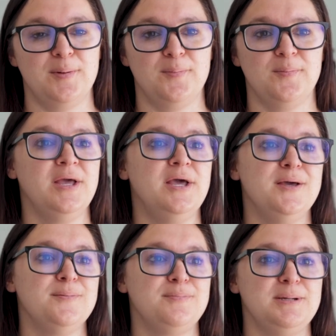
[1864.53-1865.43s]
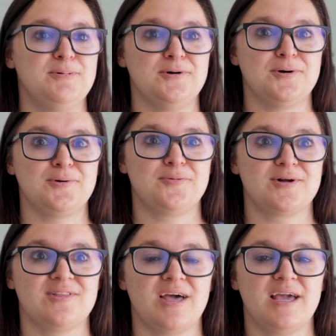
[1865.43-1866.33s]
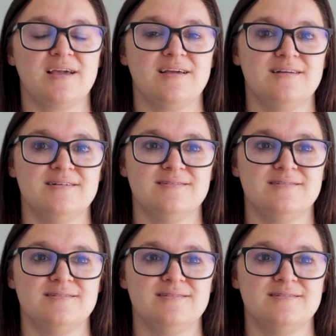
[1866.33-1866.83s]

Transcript: And people were like